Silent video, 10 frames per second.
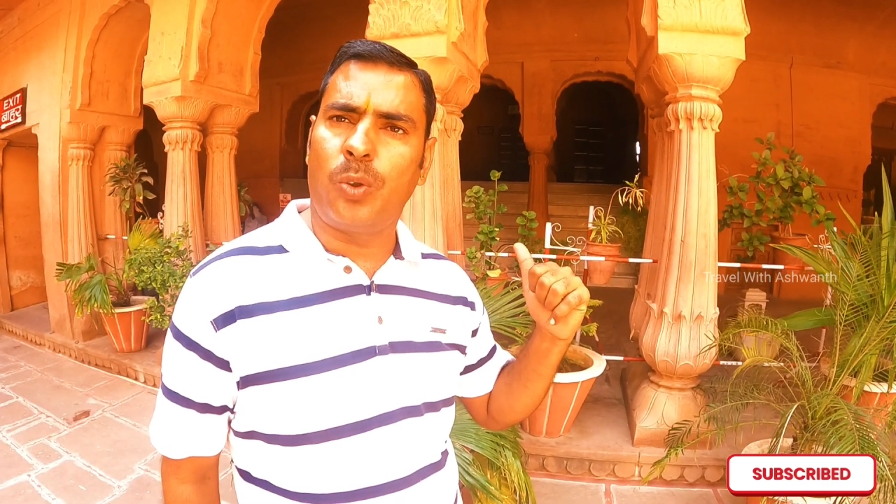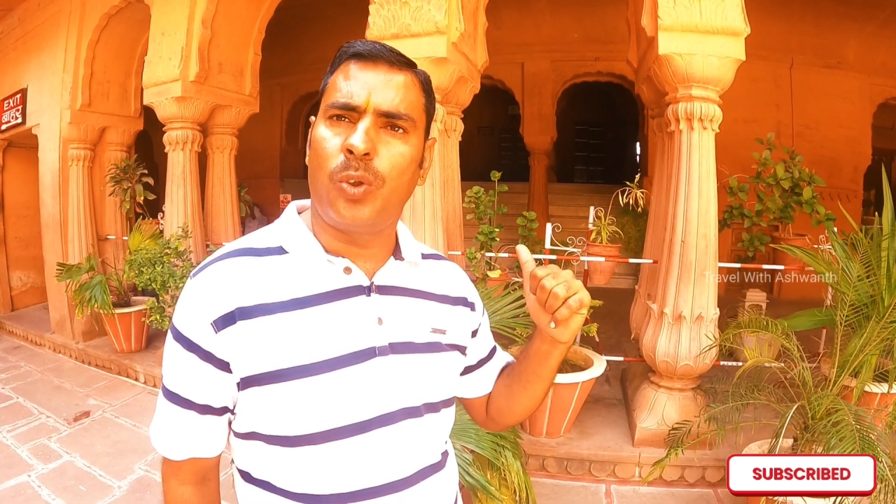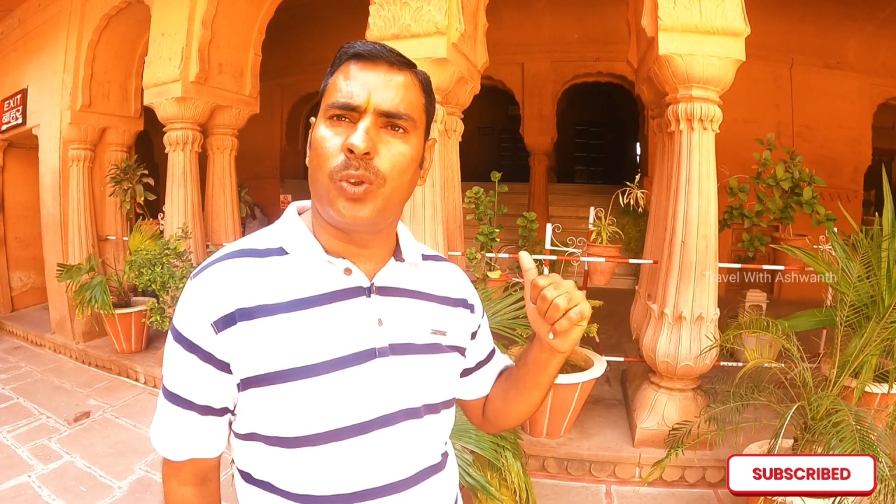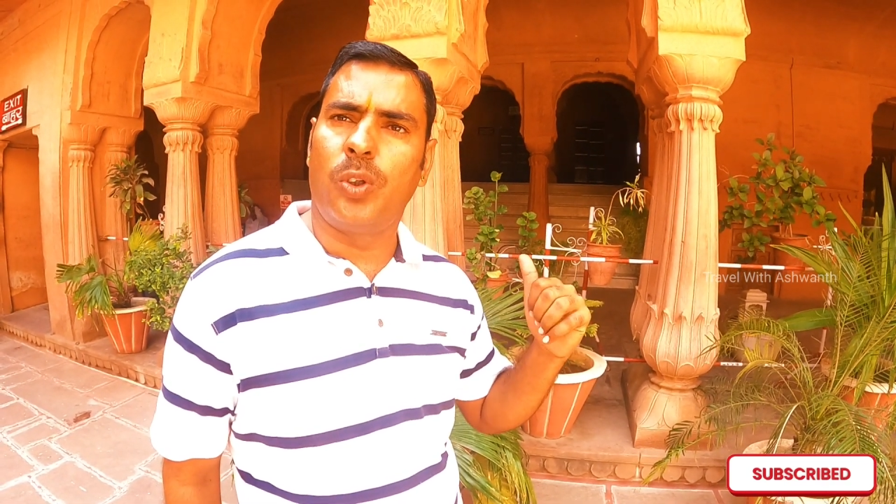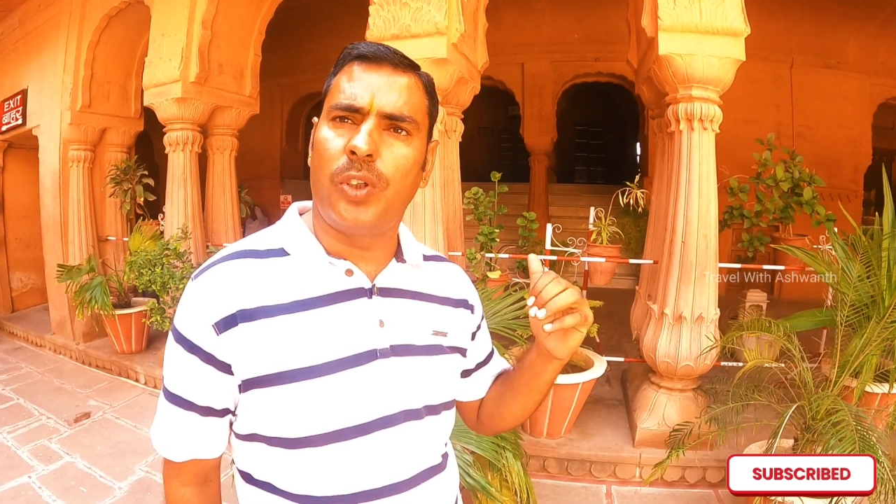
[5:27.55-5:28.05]

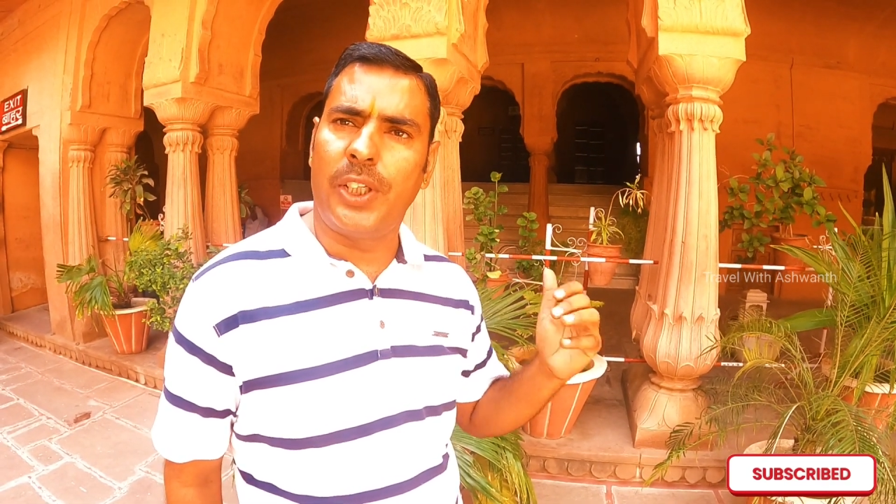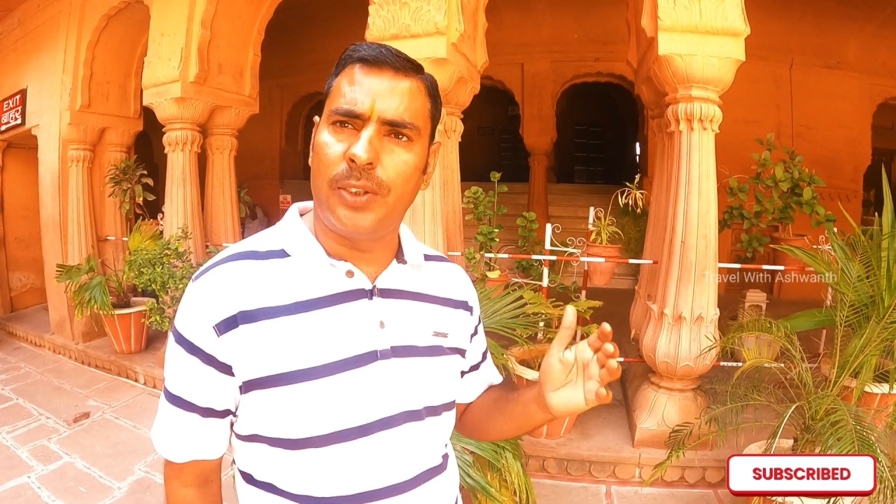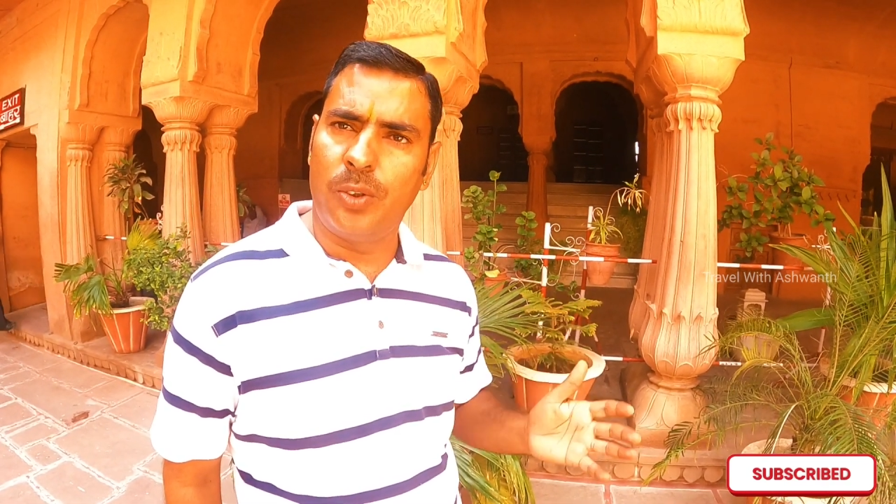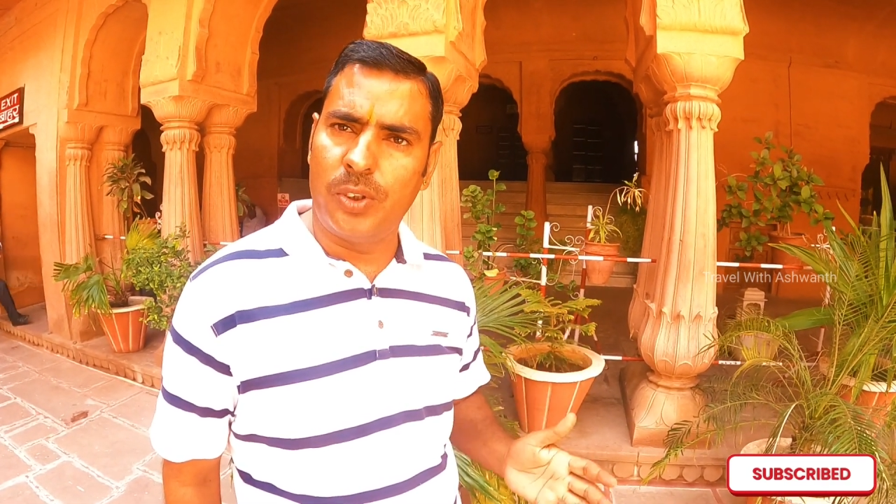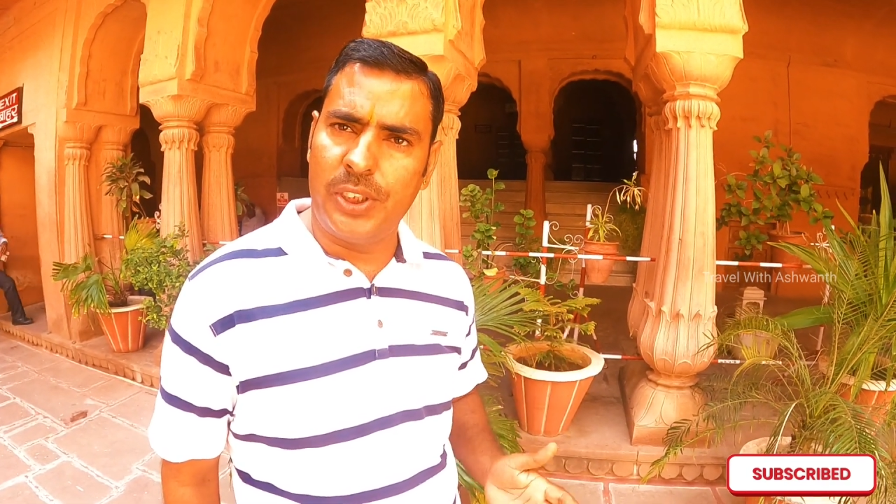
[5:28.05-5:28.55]
crore god
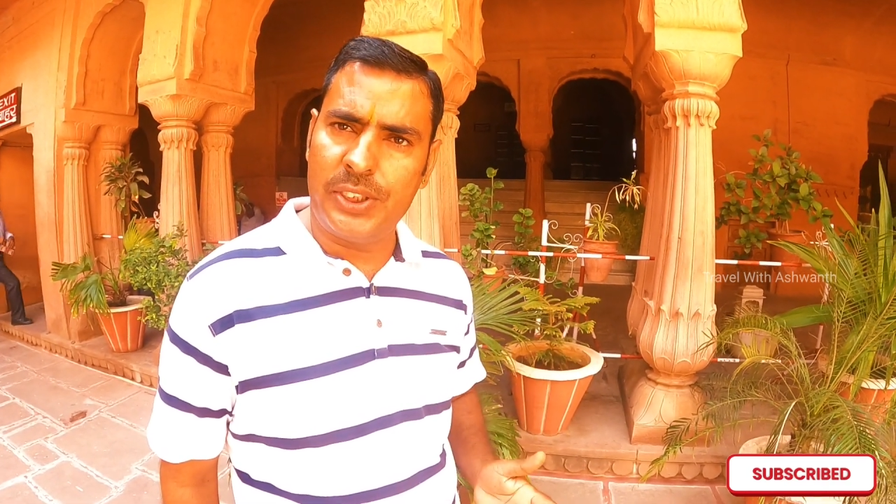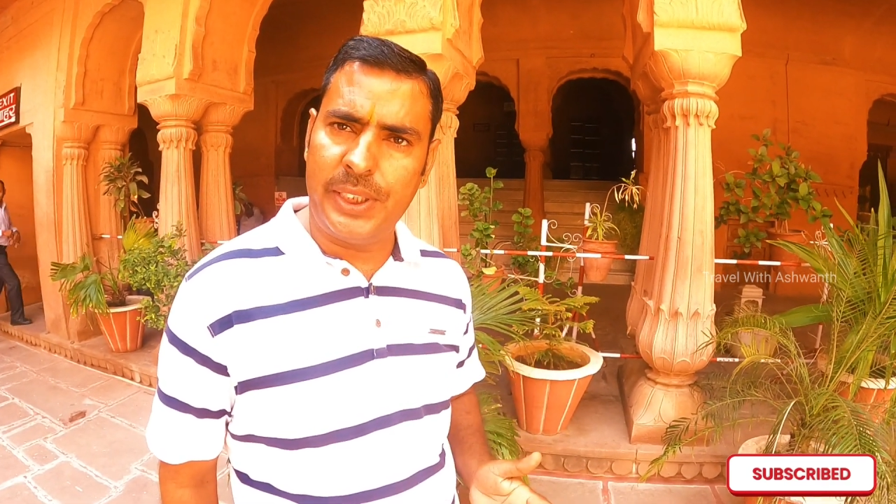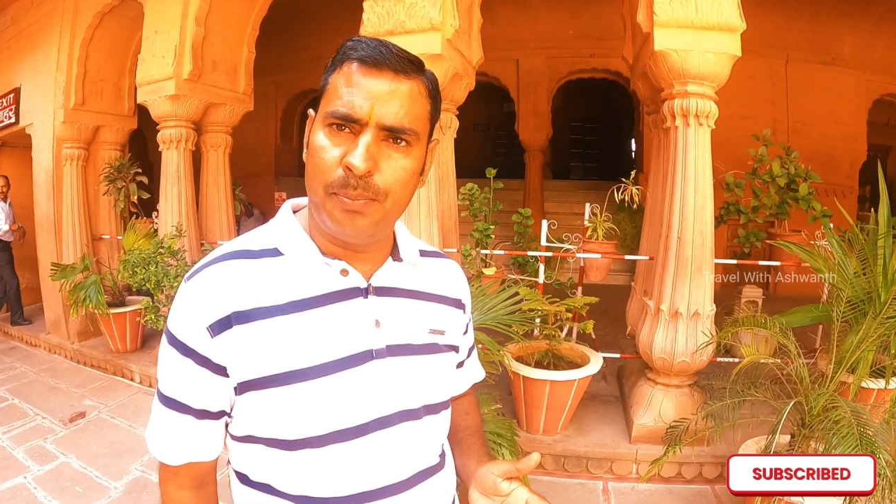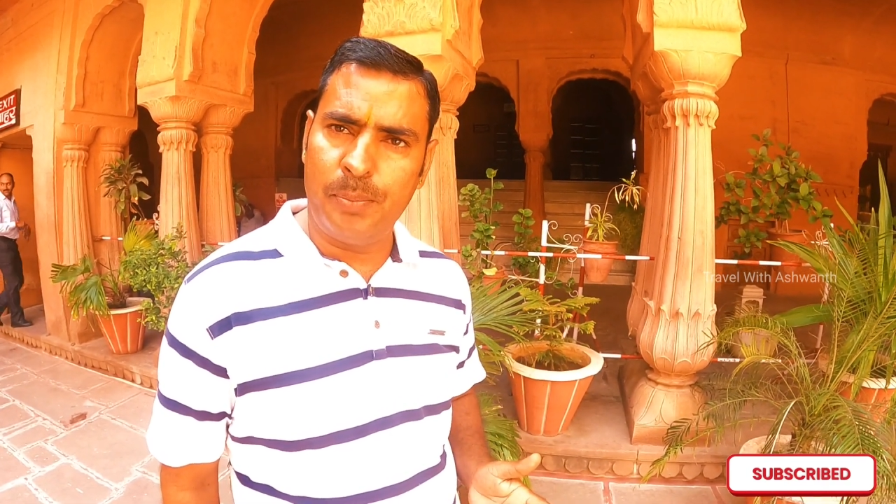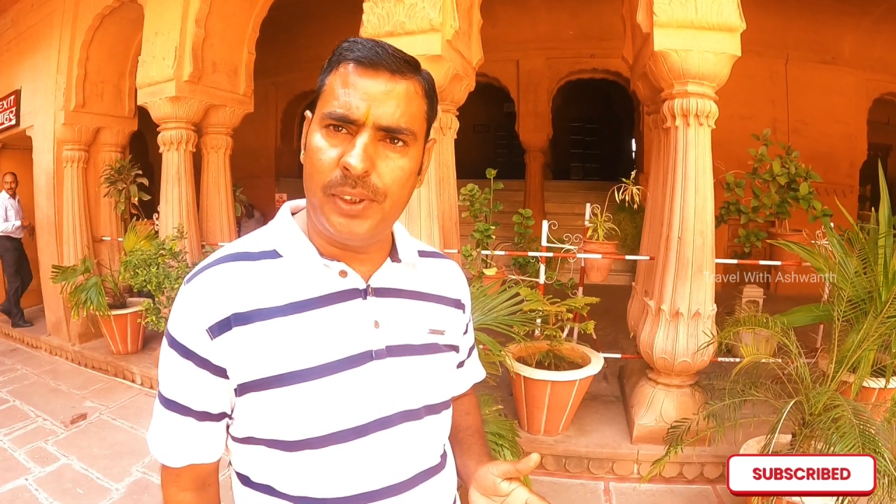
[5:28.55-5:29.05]
and goddess
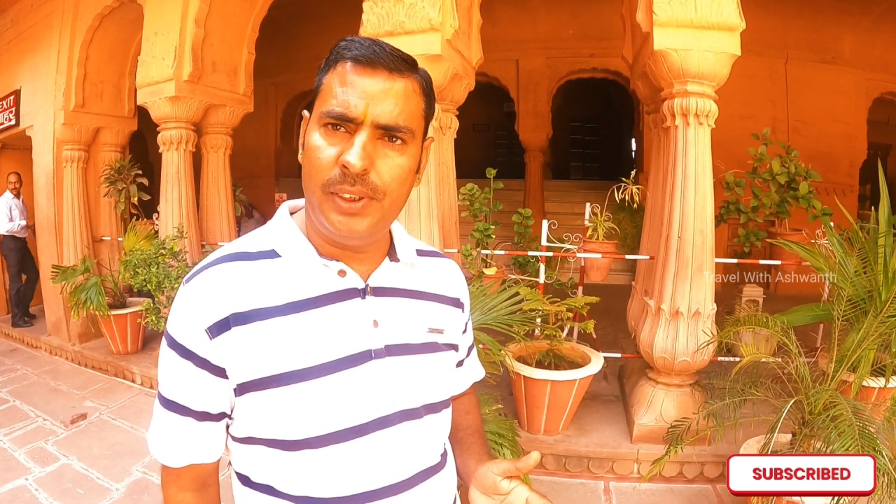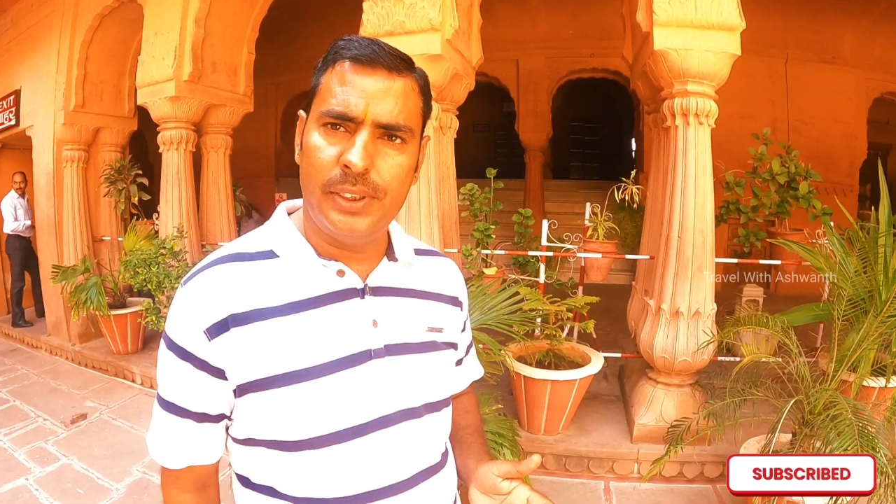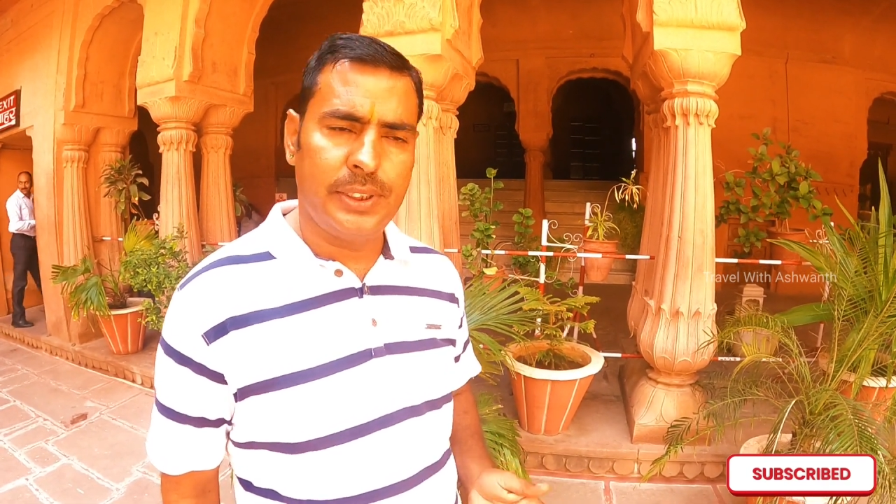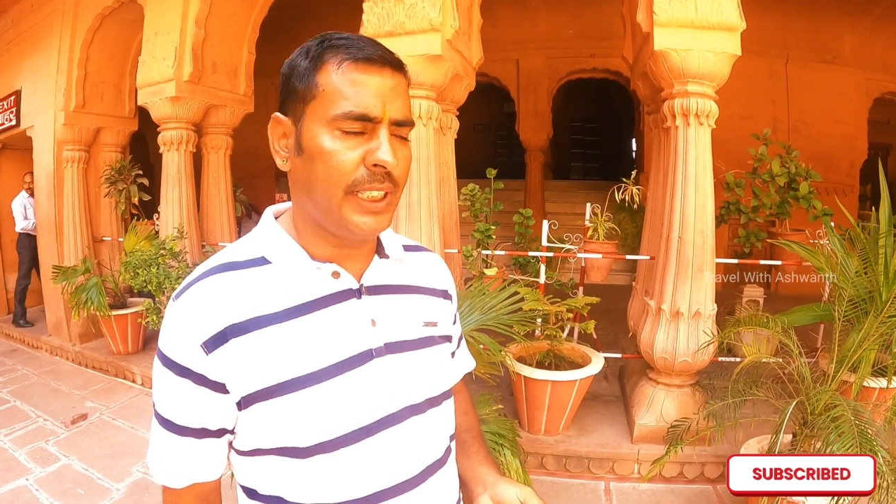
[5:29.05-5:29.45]
temple.